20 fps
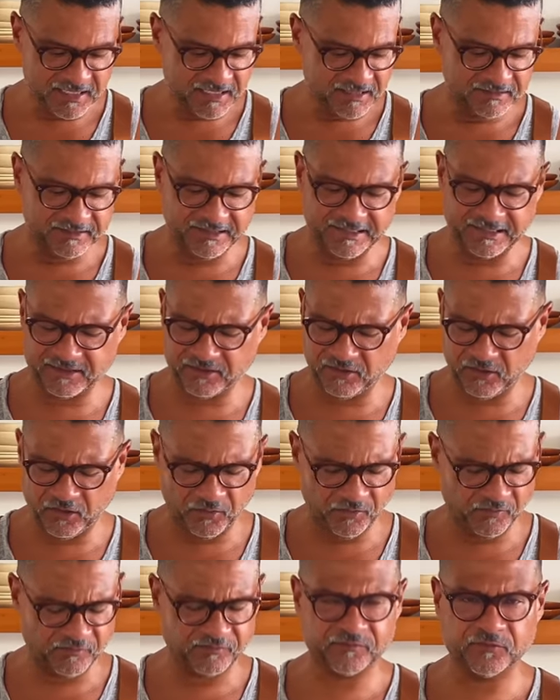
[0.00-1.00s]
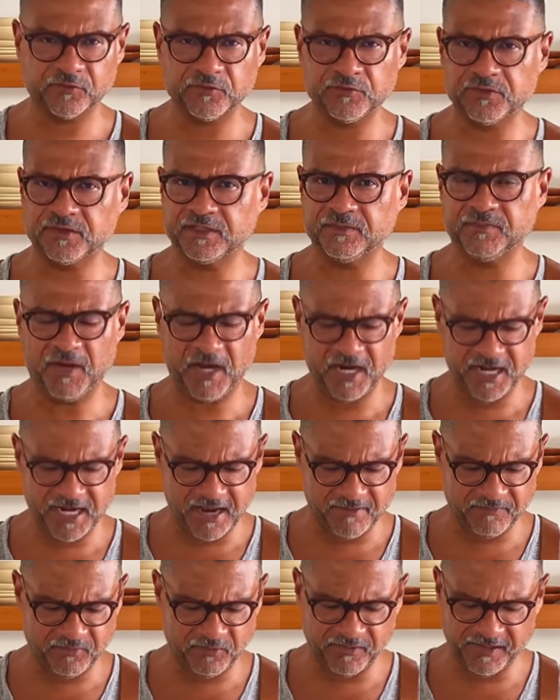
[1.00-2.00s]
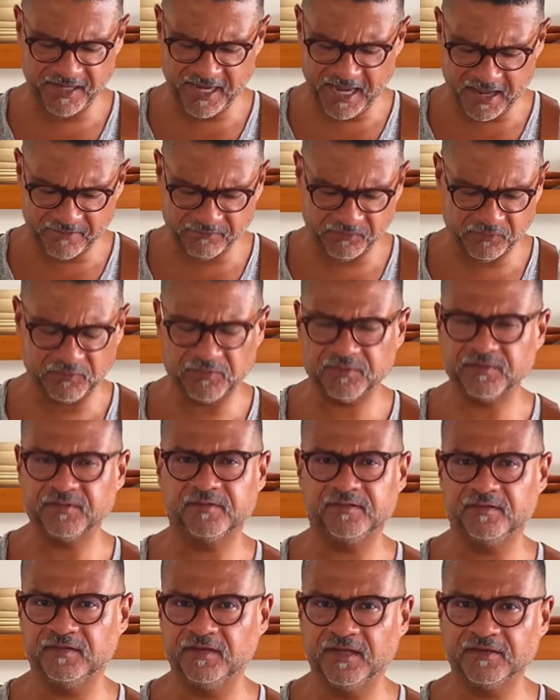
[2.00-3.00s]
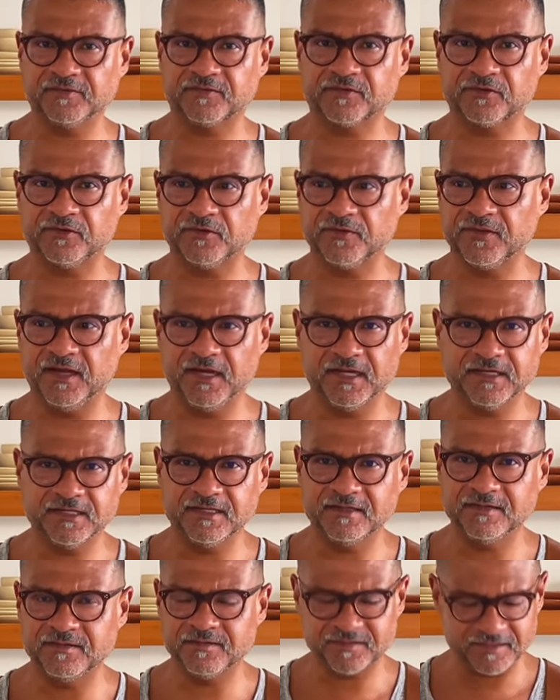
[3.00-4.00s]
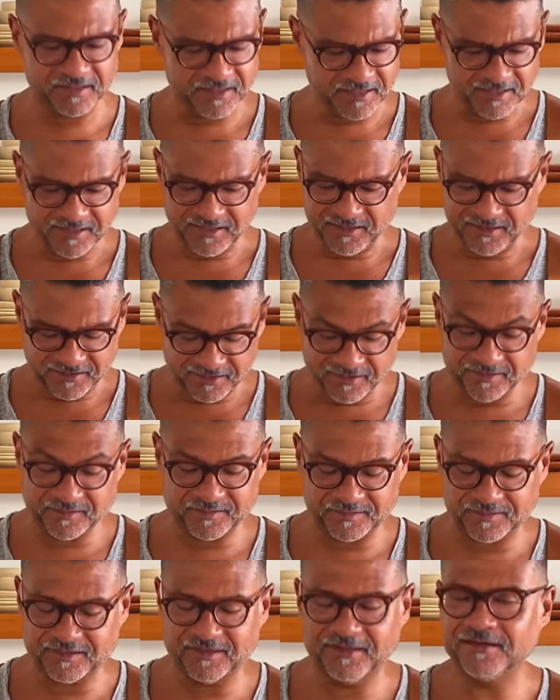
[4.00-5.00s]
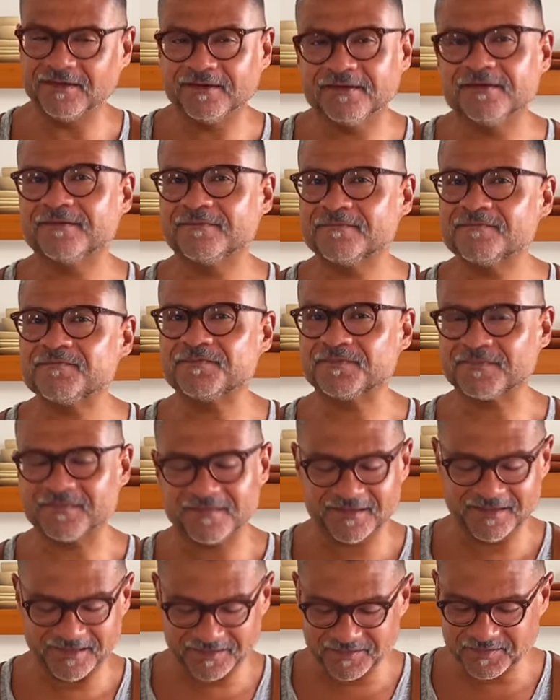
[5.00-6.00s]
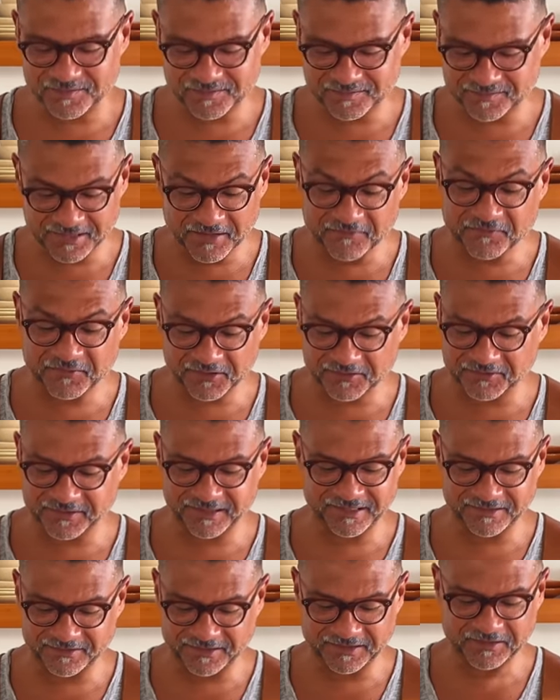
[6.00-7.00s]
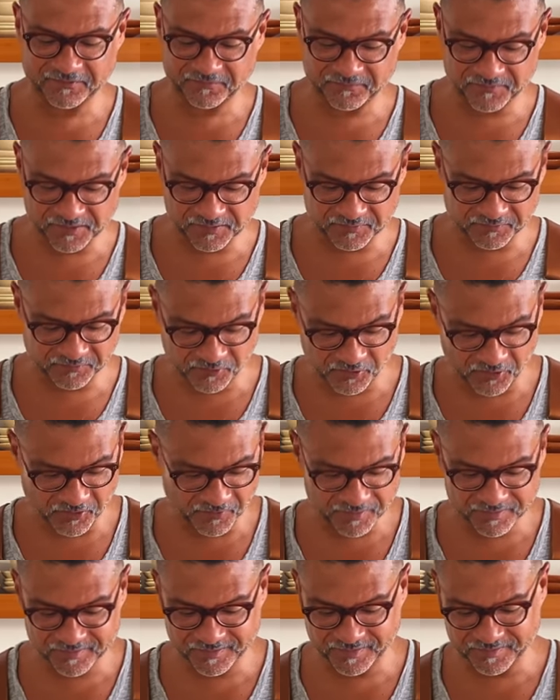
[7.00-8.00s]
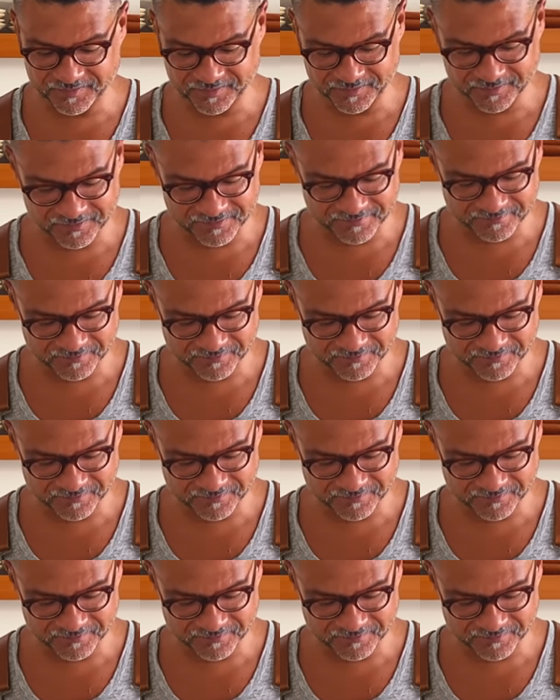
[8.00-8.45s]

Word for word: like all the fruit, the pineapple, the apples, the cilantro, the onions, it's, uh, it's definitely like a feast for all the senses.